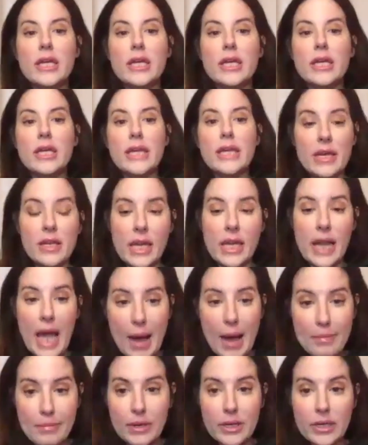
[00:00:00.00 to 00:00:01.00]
can
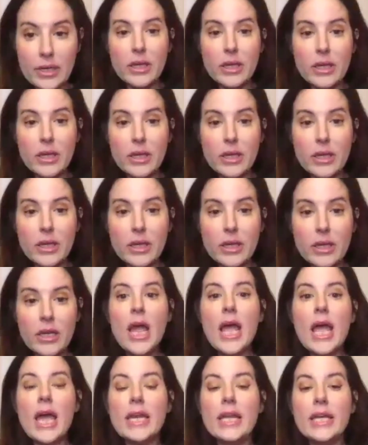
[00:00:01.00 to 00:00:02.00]
happen.
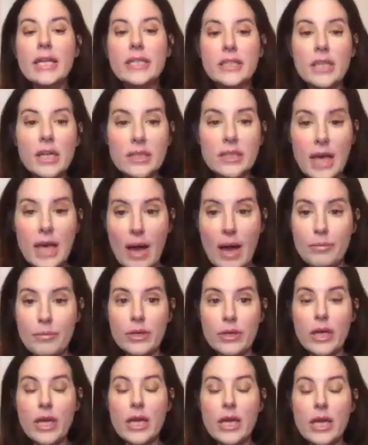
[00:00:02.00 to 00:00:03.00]
And it does
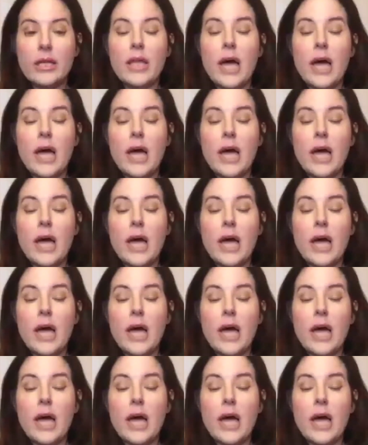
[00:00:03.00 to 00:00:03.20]
happen.